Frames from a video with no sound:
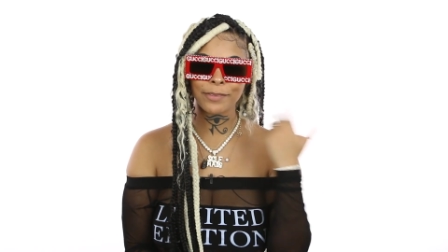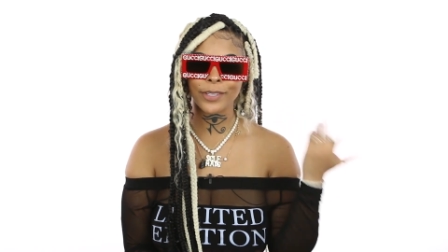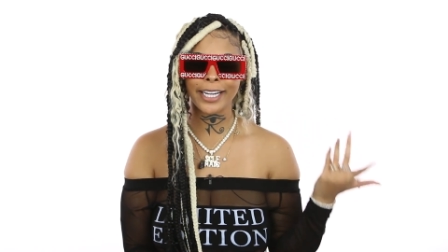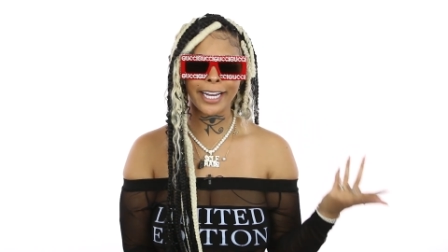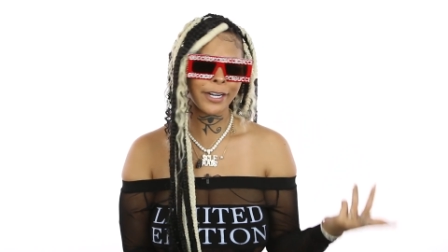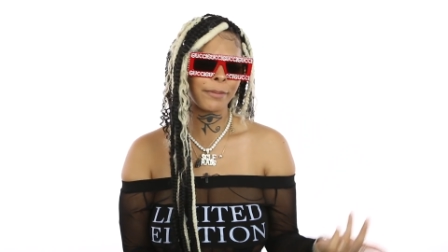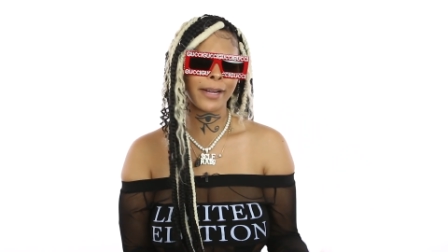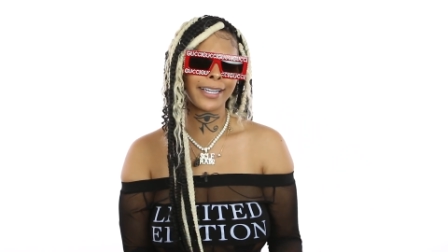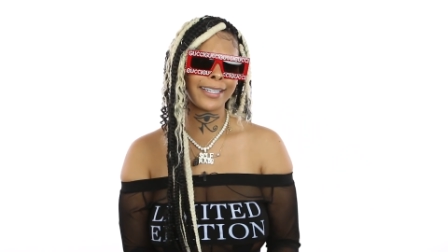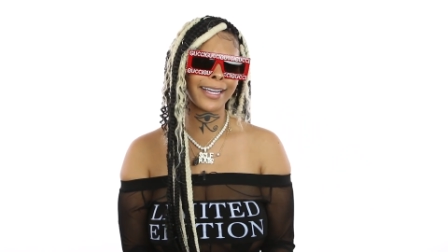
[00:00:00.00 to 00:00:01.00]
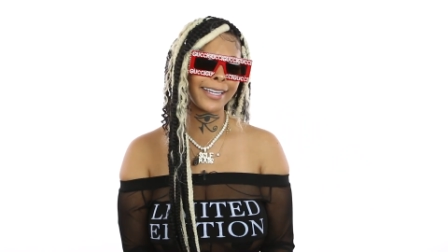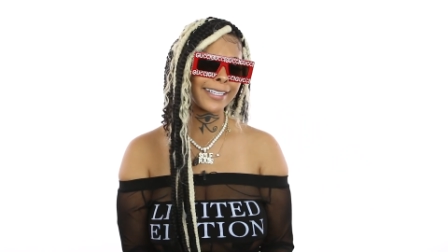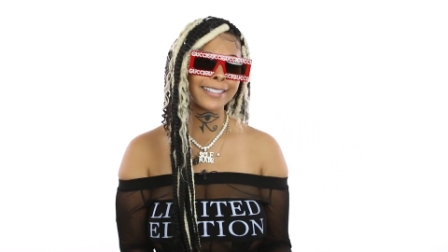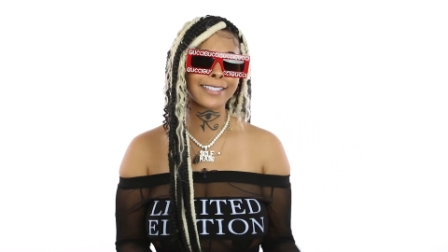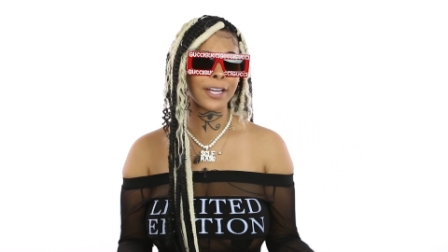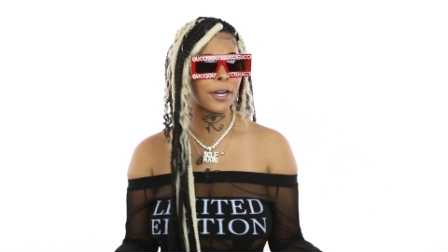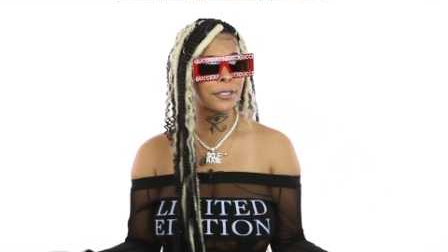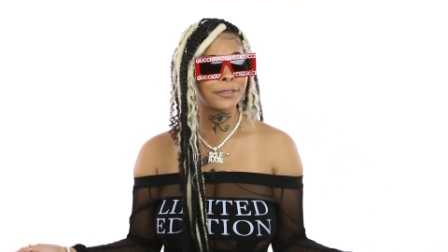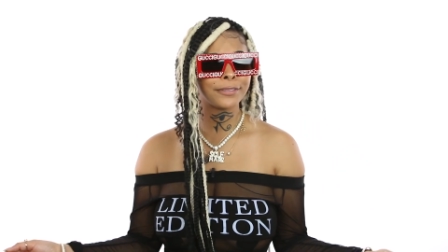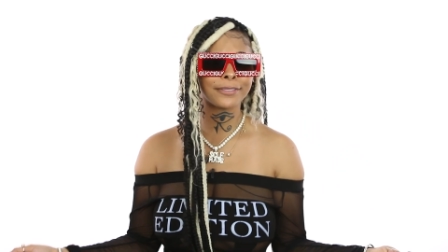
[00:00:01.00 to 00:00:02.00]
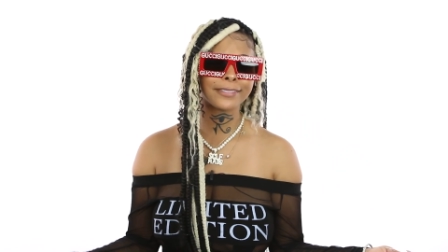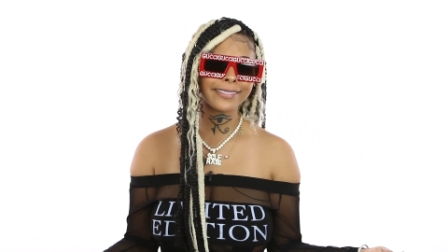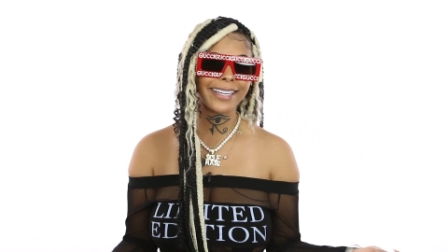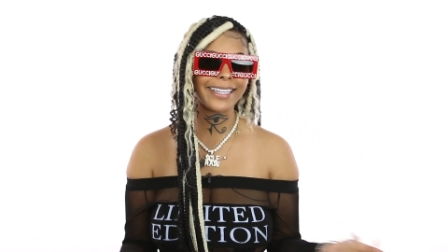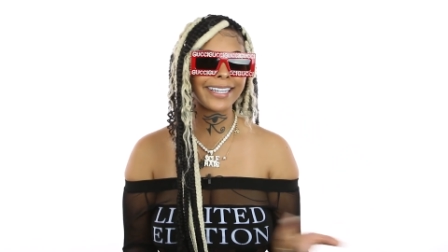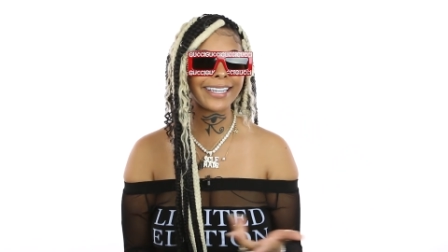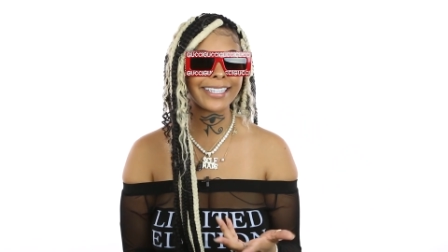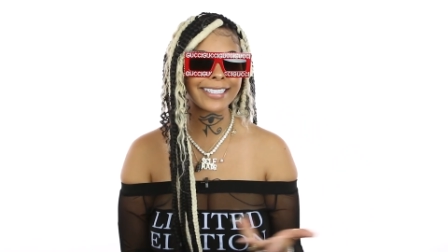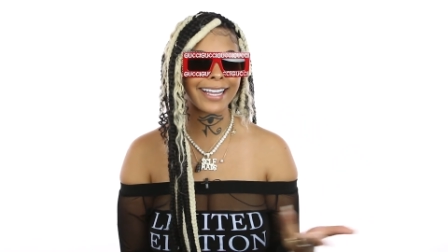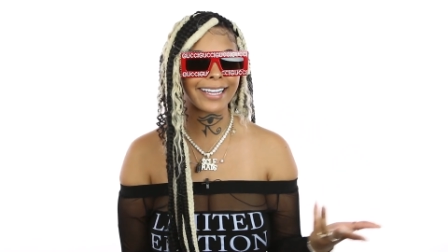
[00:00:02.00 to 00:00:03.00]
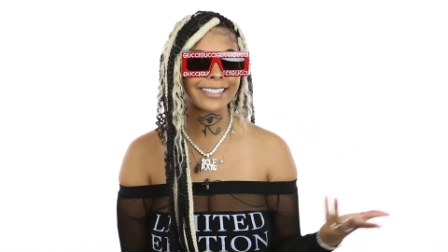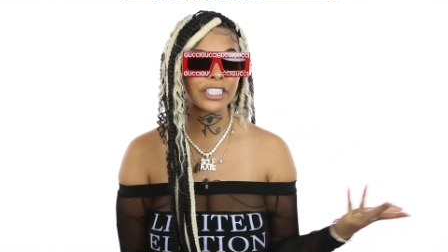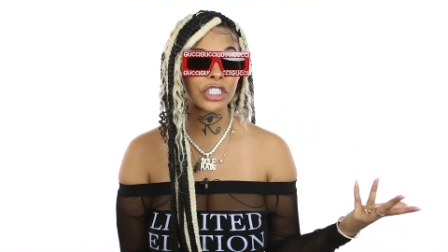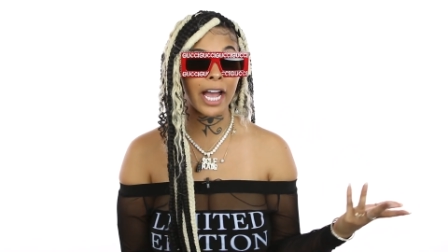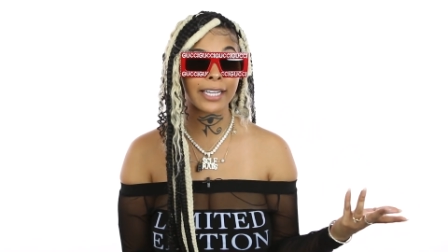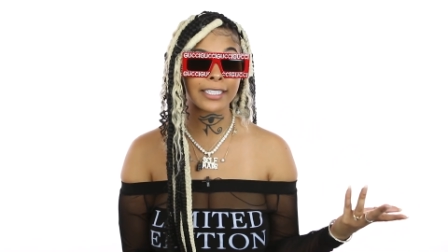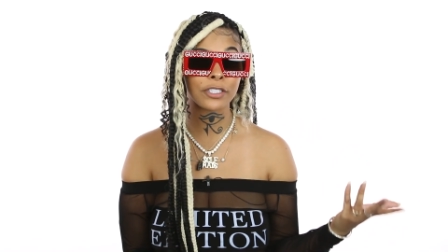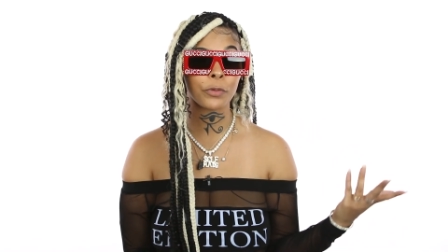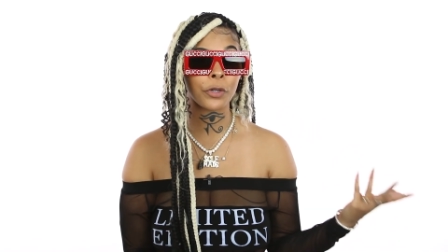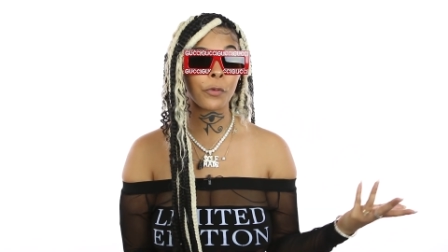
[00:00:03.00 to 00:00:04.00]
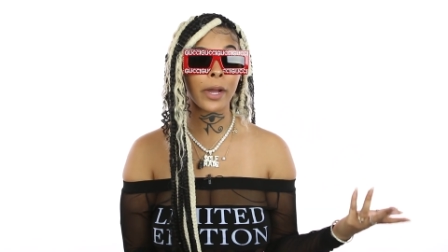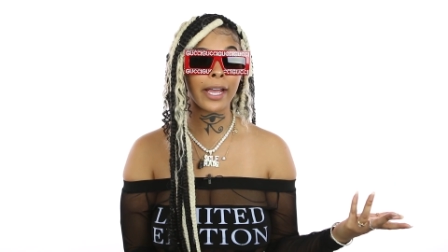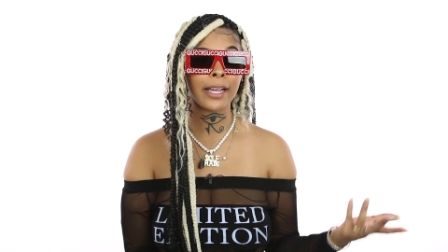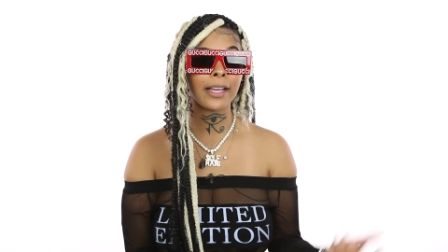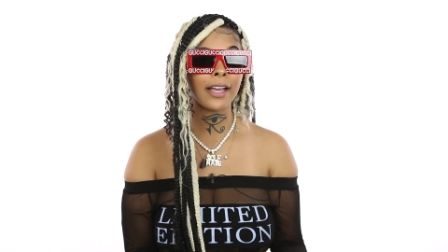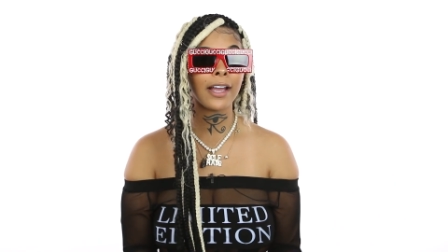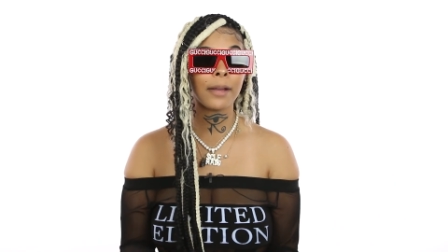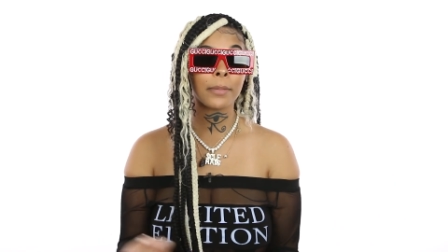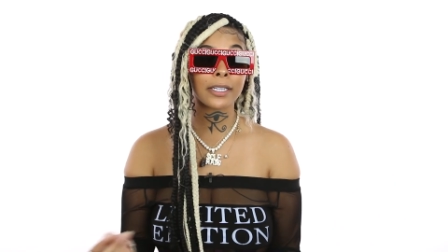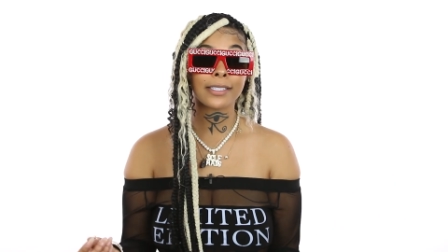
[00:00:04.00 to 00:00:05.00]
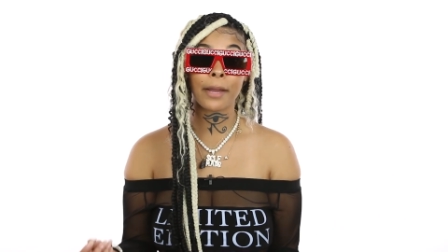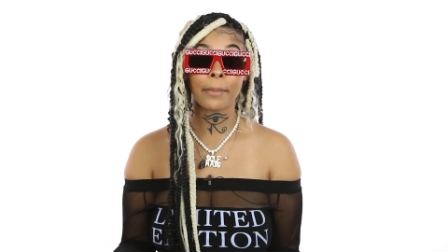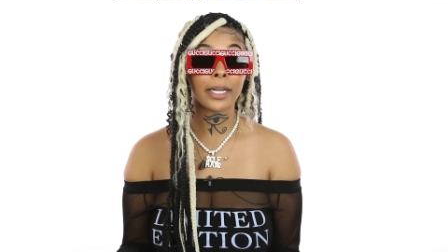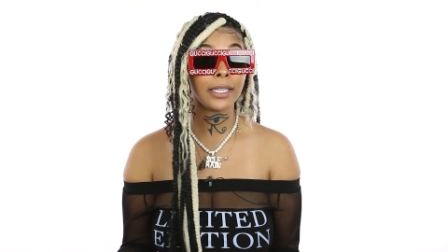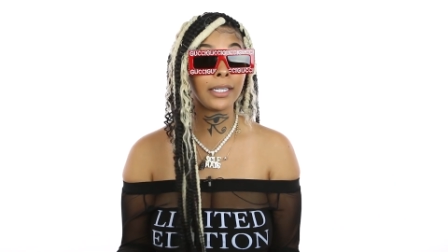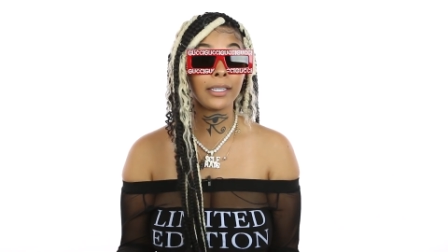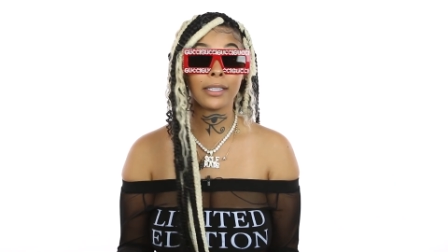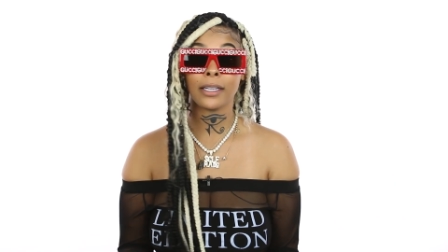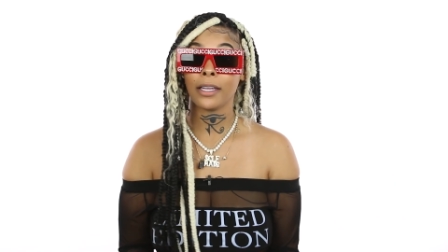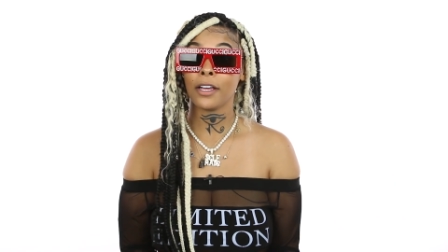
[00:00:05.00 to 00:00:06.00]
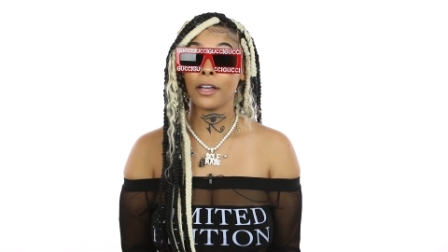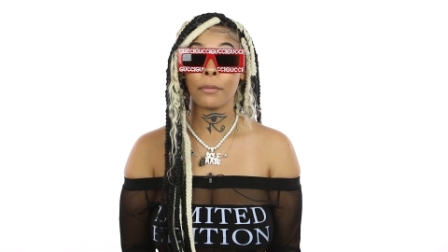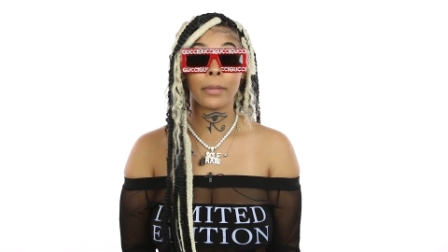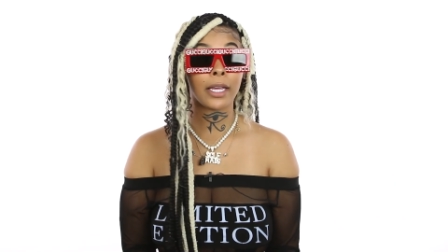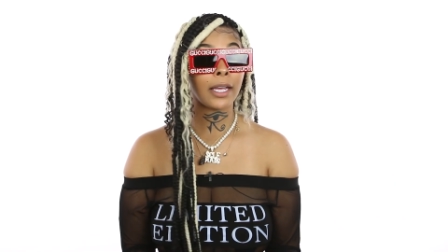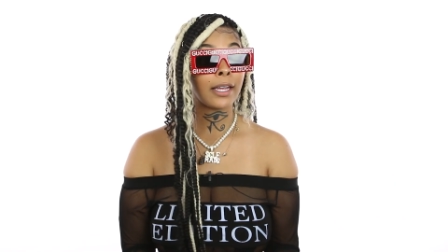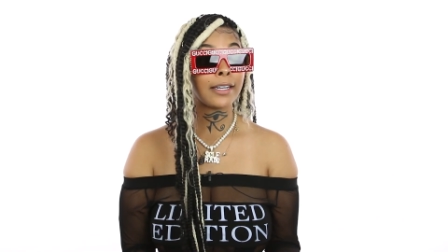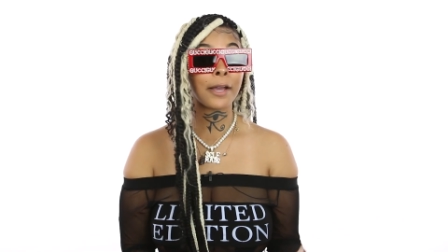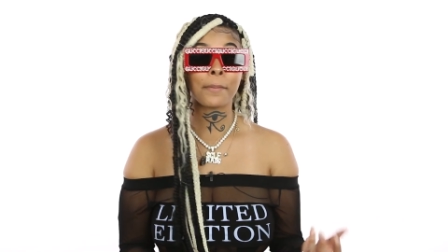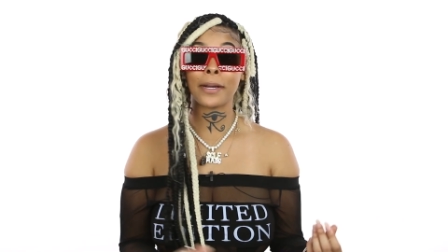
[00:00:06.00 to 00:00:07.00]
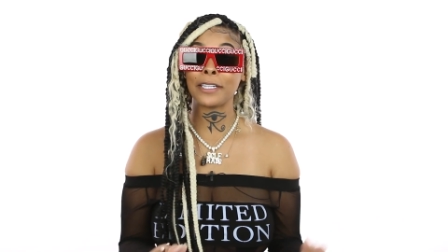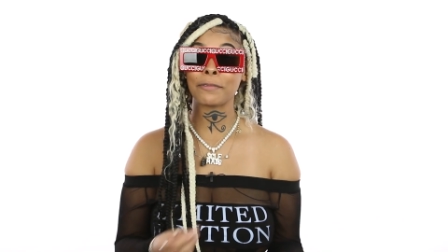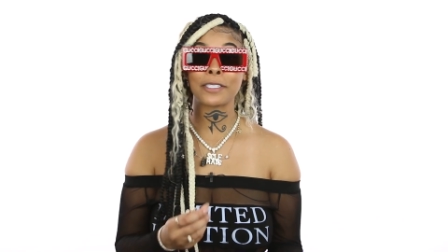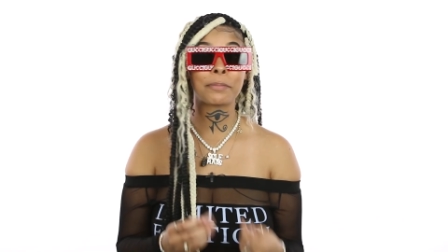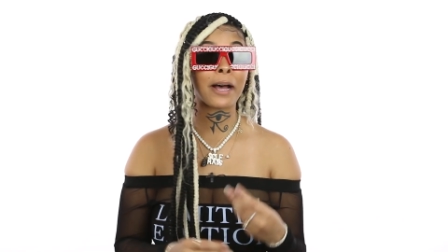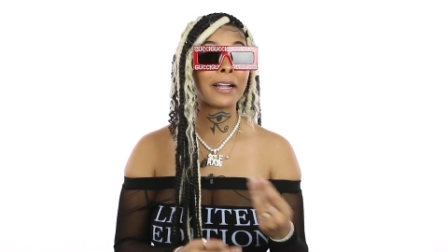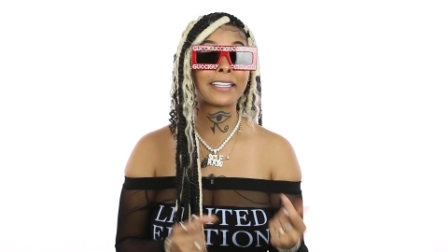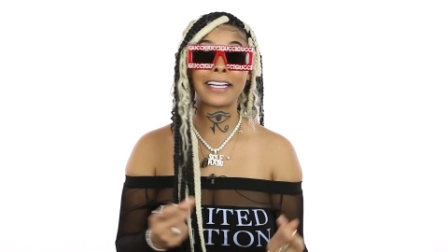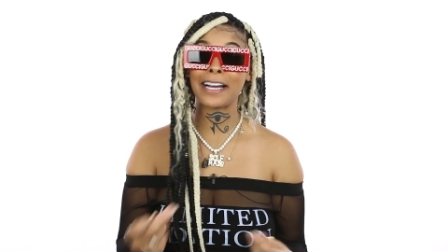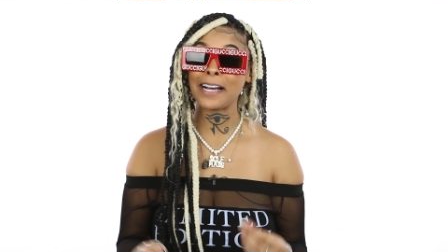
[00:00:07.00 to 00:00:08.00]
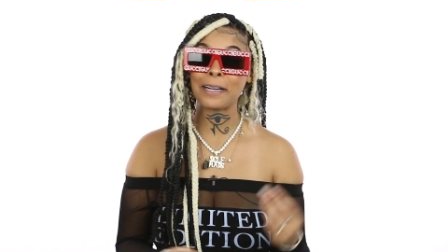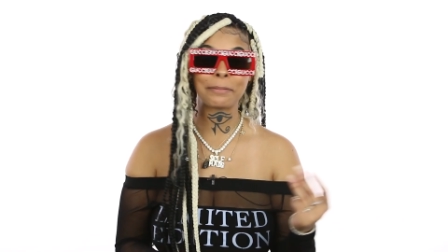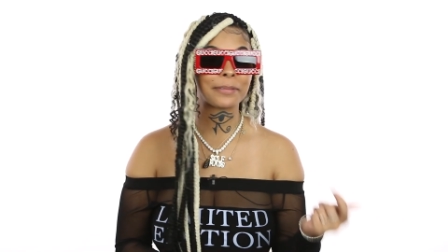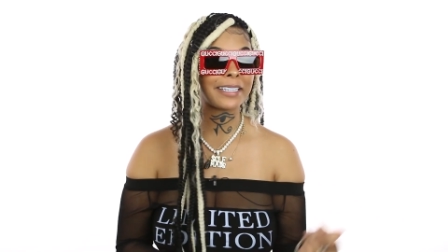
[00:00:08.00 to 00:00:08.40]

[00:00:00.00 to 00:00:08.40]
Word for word: I'm like, everybody naked. So and then it's like the shyness went away because that money, man, that money was piling up.